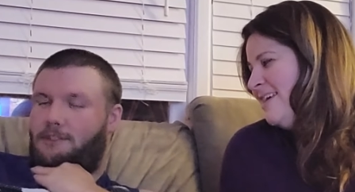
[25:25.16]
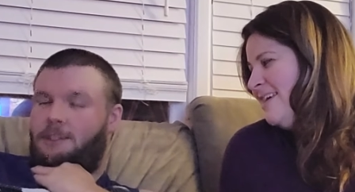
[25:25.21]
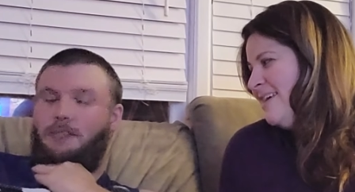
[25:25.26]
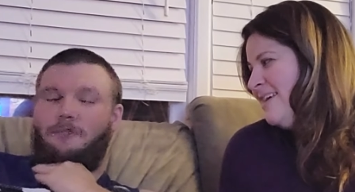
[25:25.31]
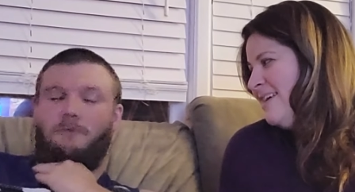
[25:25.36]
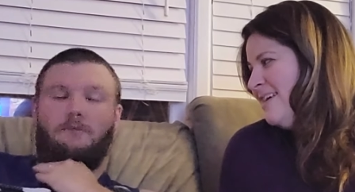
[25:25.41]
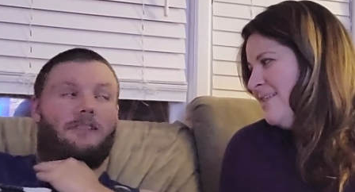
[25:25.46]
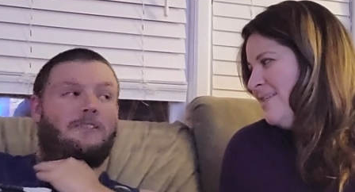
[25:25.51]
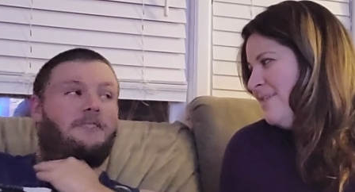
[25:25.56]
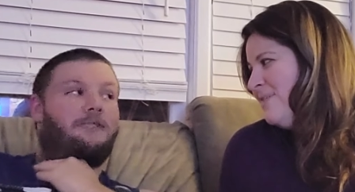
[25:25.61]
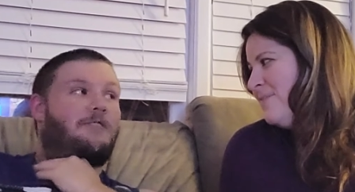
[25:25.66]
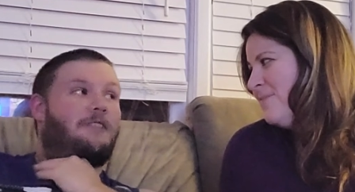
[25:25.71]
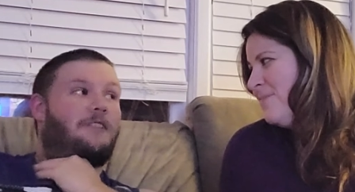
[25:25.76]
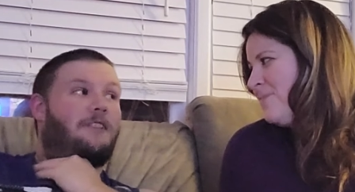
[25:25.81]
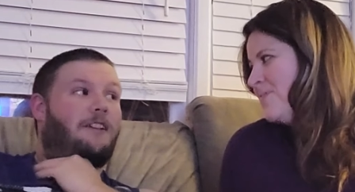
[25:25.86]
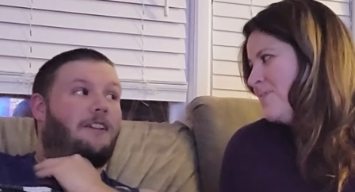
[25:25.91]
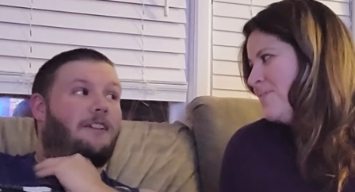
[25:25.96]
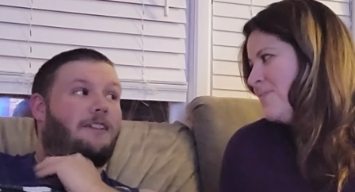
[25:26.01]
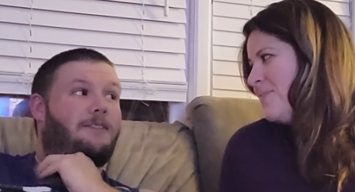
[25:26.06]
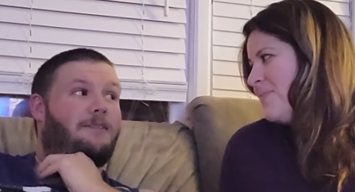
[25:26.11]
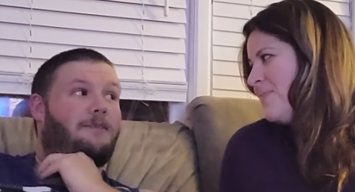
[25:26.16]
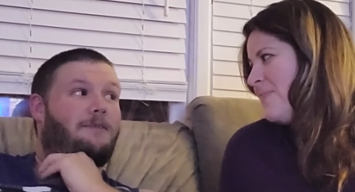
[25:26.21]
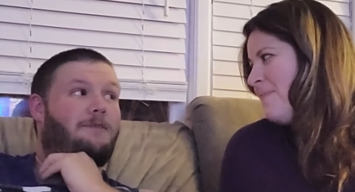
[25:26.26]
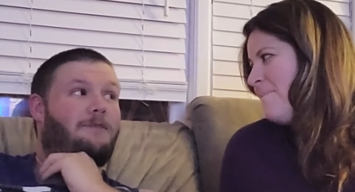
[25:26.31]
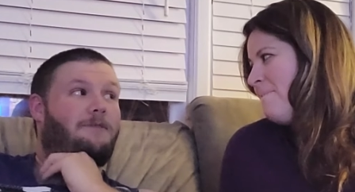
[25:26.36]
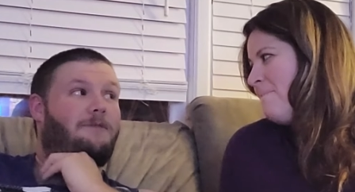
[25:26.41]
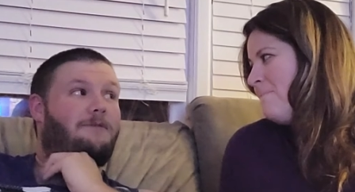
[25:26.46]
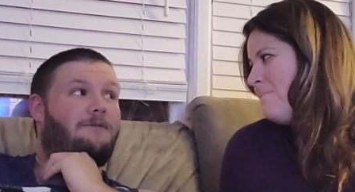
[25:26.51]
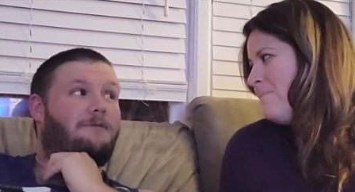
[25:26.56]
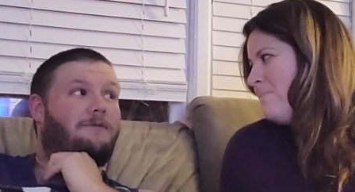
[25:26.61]
Speaker 1: Till you watch the next one.
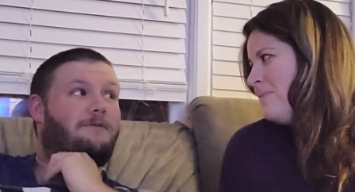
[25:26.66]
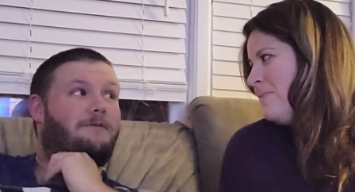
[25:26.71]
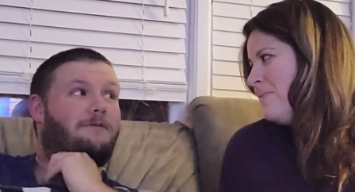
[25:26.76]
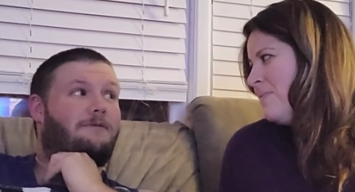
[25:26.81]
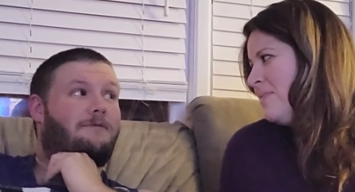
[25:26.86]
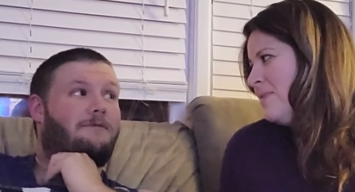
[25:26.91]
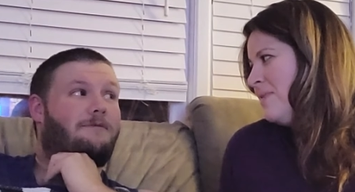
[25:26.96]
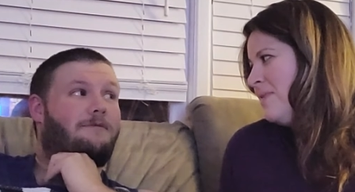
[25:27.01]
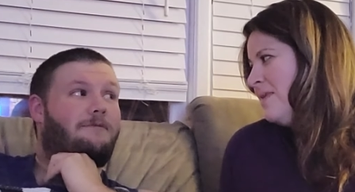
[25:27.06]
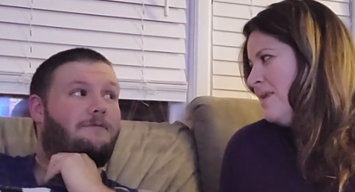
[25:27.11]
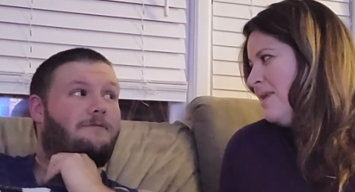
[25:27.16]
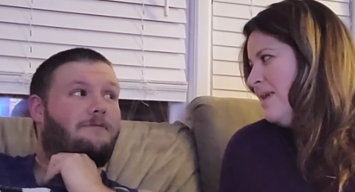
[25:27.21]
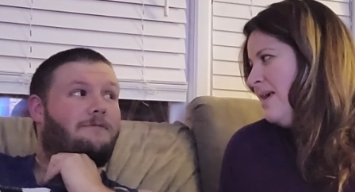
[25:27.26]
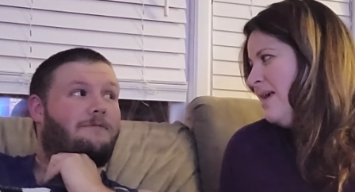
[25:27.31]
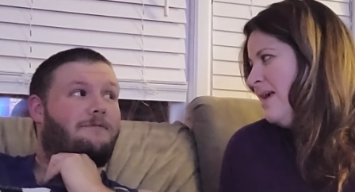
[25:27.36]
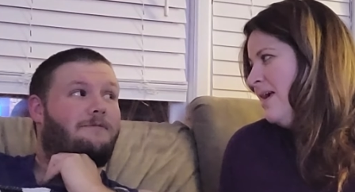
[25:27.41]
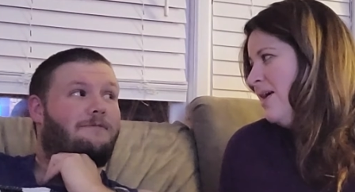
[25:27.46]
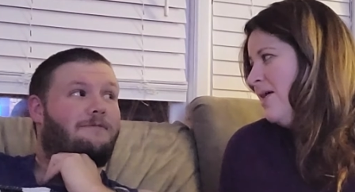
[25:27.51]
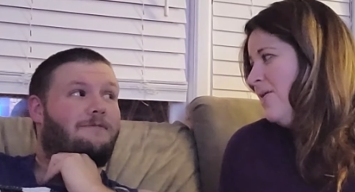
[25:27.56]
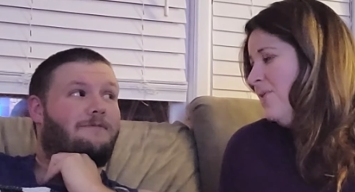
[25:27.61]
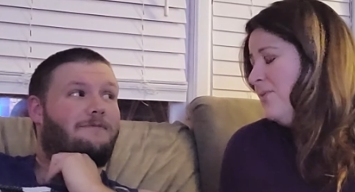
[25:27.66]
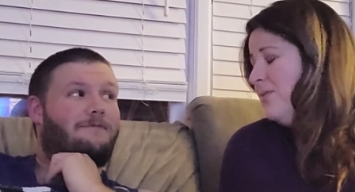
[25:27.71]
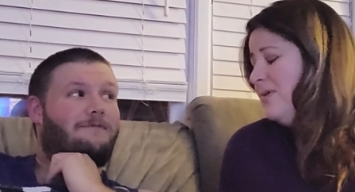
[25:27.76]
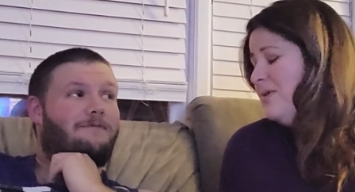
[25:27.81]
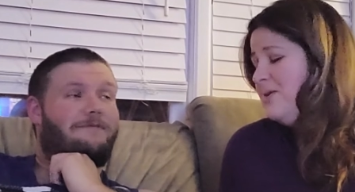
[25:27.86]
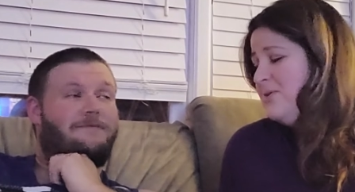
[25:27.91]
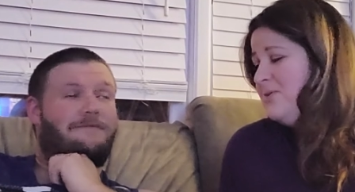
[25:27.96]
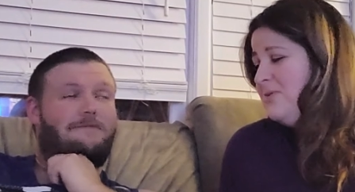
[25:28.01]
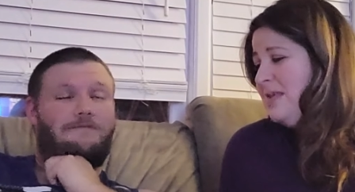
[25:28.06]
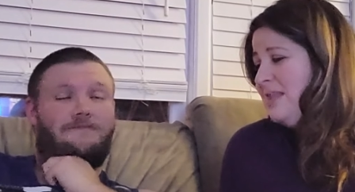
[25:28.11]

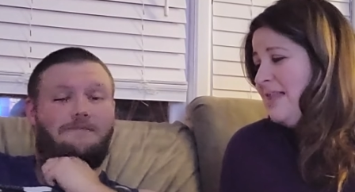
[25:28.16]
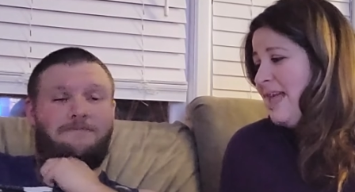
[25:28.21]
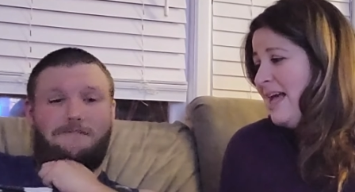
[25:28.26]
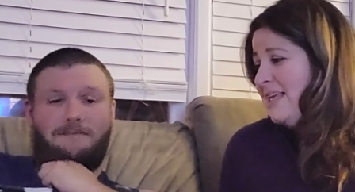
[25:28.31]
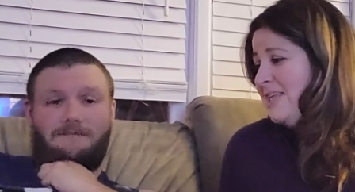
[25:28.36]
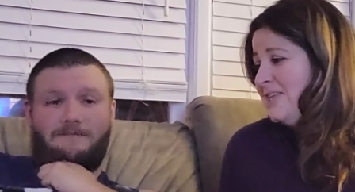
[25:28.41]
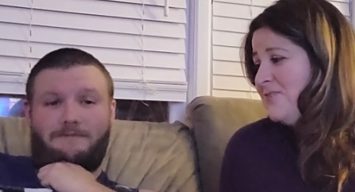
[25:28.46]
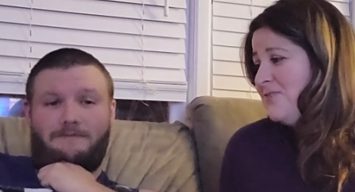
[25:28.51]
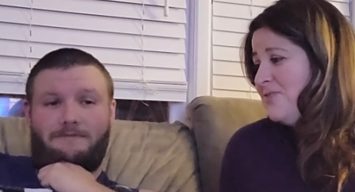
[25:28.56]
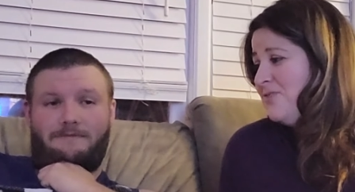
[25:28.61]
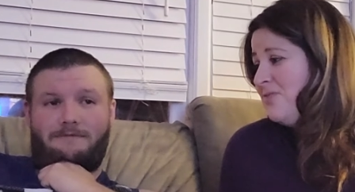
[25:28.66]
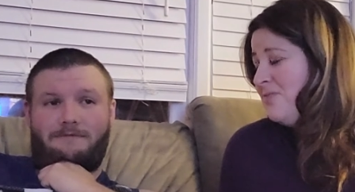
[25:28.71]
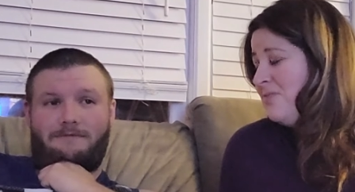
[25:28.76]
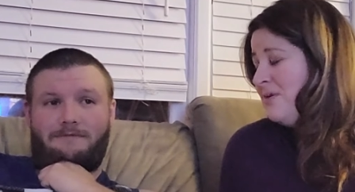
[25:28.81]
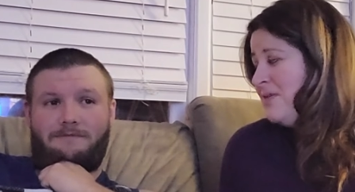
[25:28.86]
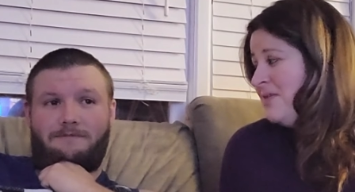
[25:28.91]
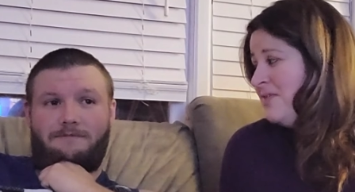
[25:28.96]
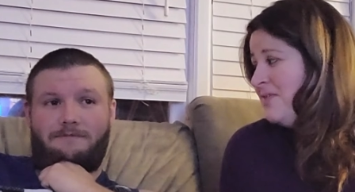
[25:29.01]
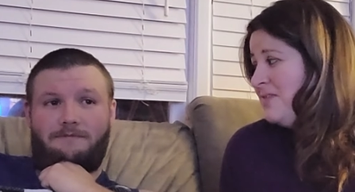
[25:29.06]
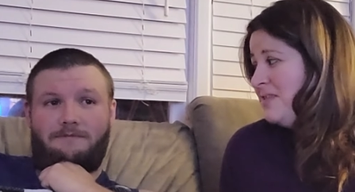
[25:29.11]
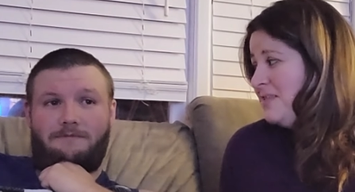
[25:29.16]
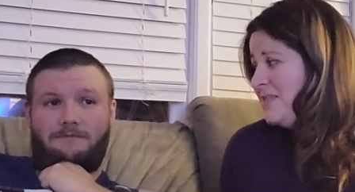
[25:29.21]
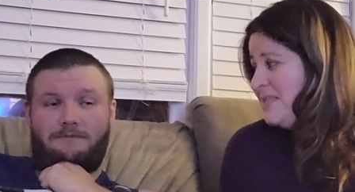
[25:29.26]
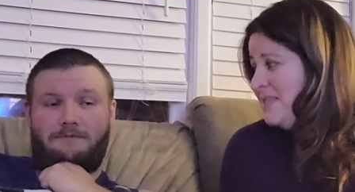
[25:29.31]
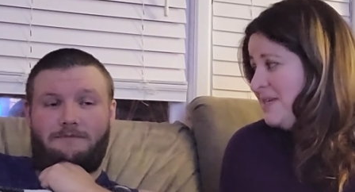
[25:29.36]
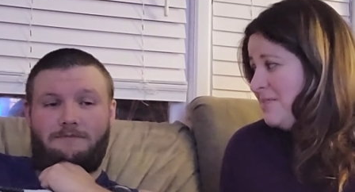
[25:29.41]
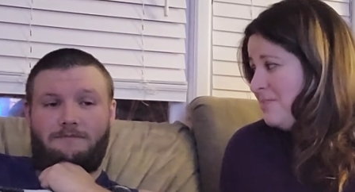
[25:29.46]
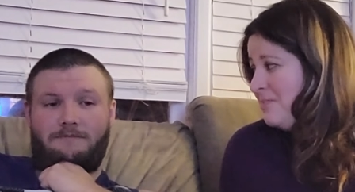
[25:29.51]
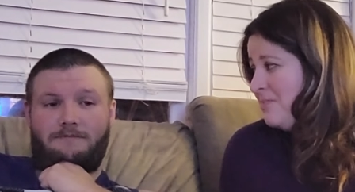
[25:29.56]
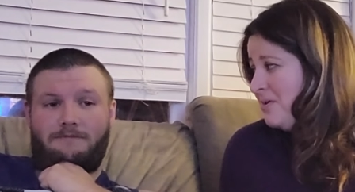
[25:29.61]
Speaker 2: Well, it only lasts for the month of
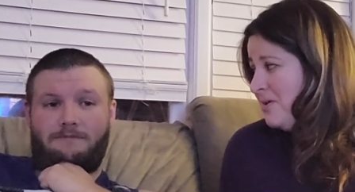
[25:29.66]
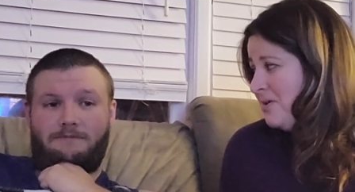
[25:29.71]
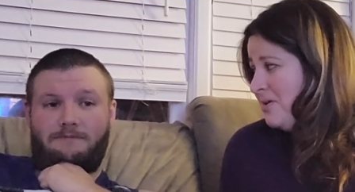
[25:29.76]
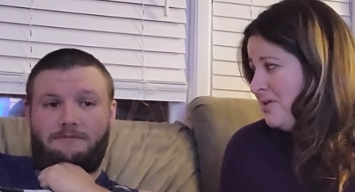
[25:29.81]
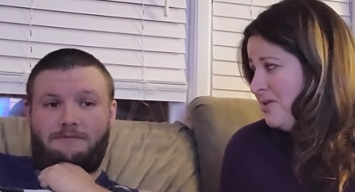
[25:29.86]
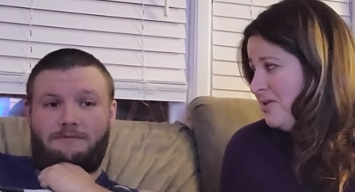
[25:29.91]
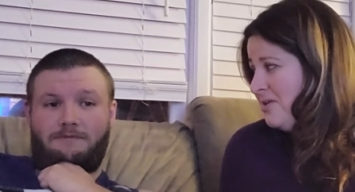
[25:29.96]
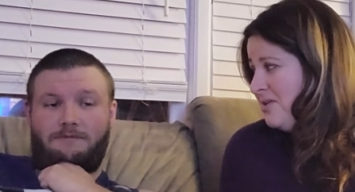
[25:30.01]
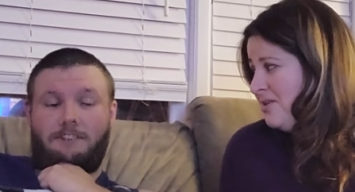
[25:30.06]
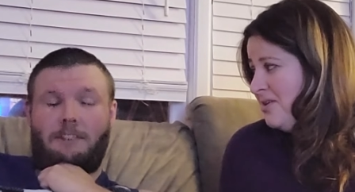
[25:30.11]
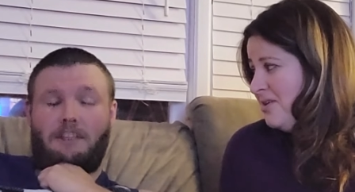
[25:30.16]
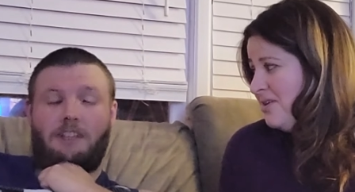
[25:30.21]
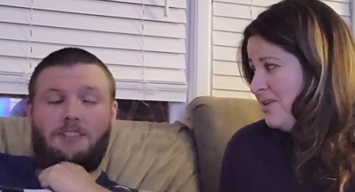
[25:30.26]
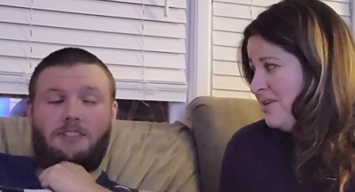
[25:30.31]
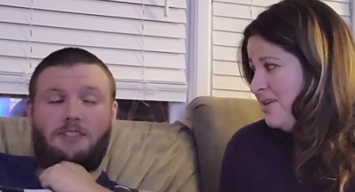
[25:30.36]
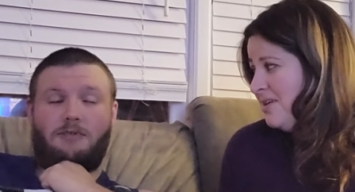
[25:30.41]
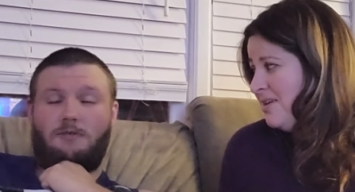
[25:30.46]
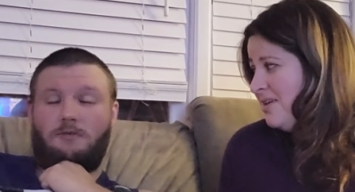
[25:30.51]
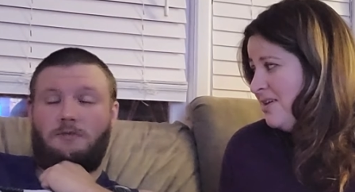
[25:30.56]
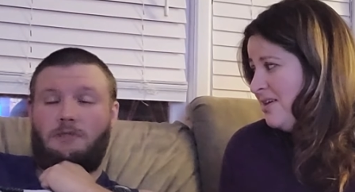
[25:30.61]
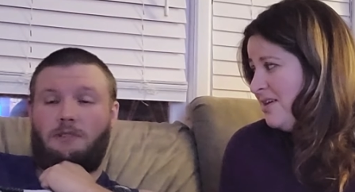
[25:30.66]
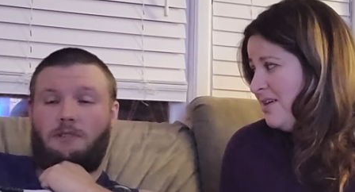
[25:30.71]
December.
Speaker 1: That's too